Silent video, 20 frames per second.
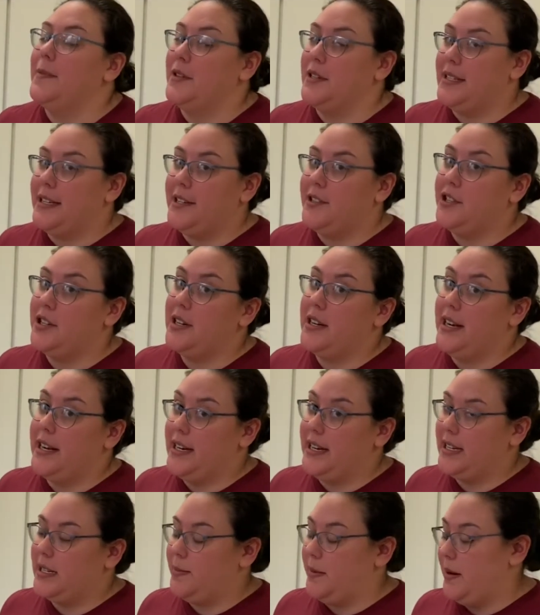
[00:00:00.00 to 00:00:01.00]
procedure
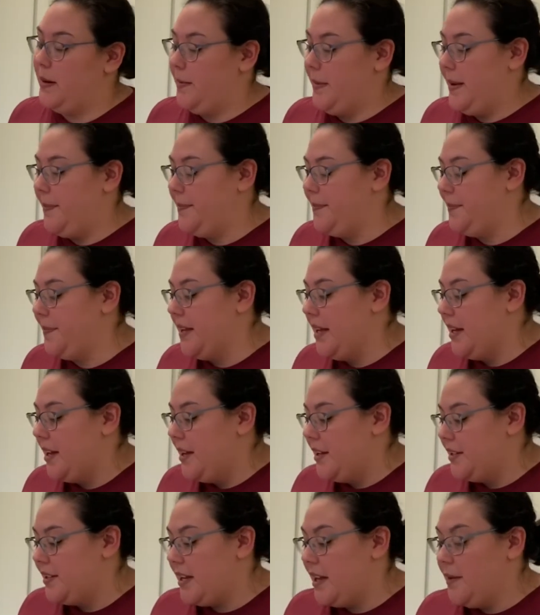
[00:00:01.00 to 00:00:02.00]
and experiment.
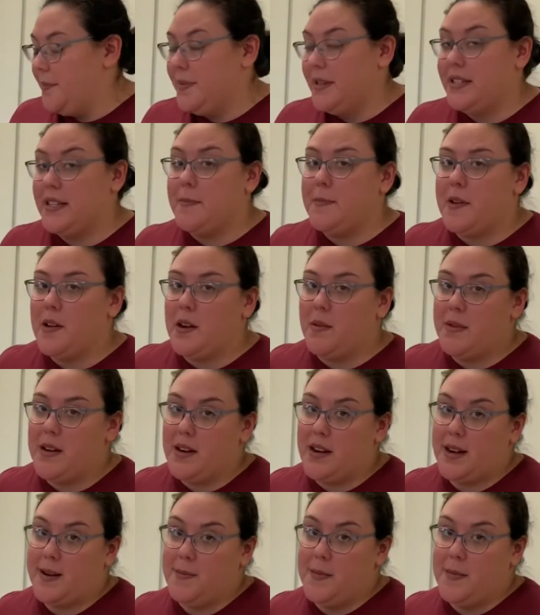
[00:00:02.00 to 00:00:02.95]
So, simple harmonic